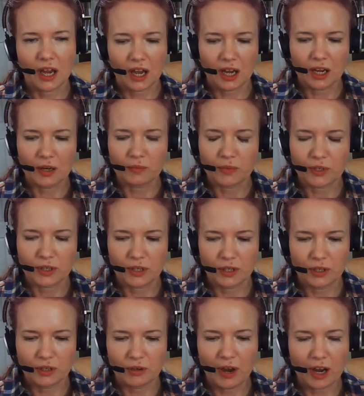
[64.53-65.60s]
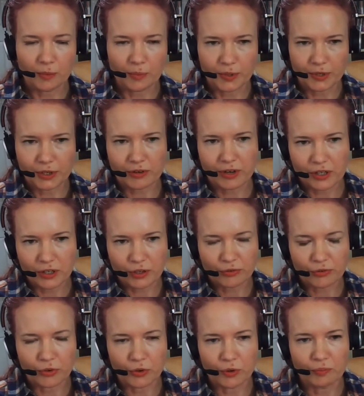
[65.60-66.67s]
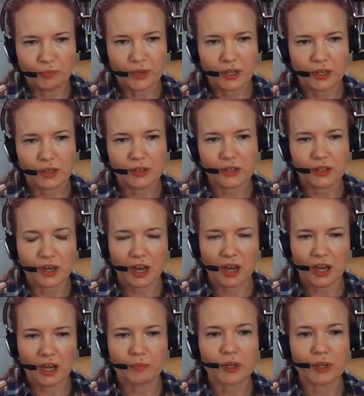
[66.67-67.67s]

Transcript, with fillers: um, to help us transform because uh,